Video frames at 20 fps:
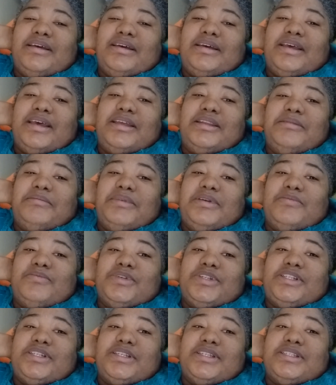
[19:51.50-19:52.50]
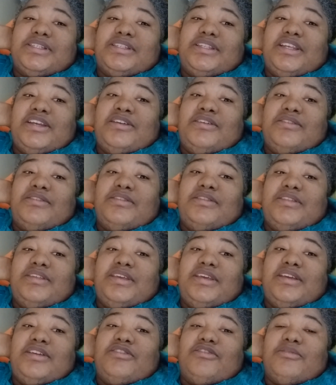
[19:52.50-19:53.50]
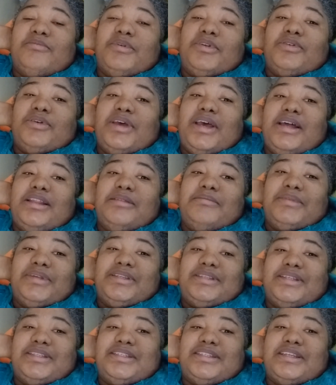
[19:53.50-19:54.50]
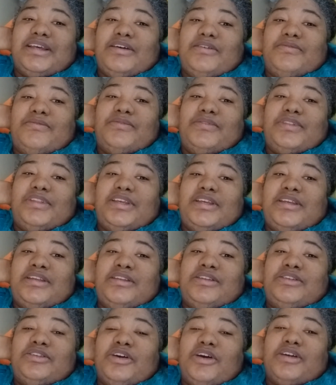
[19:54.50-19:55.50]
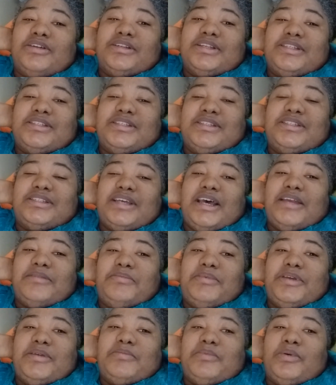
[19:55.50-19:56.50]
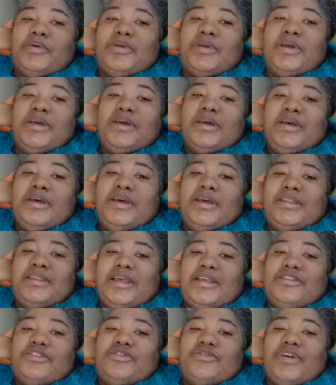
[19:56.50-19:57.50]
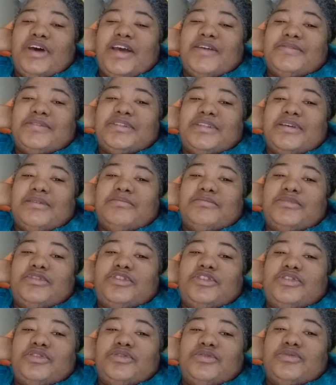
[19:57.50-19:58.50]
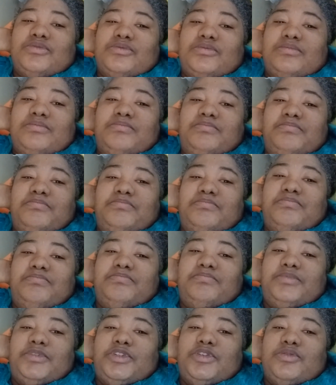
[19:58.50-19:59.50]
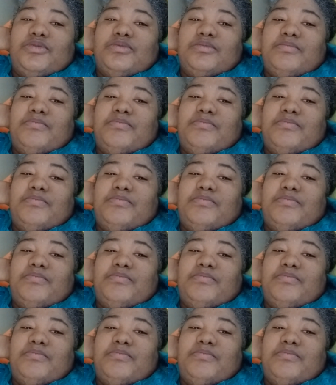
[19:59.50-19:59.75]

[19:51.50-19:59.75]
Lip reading: enemy, which is the criminal element itself, the darkness inside people that drives them to do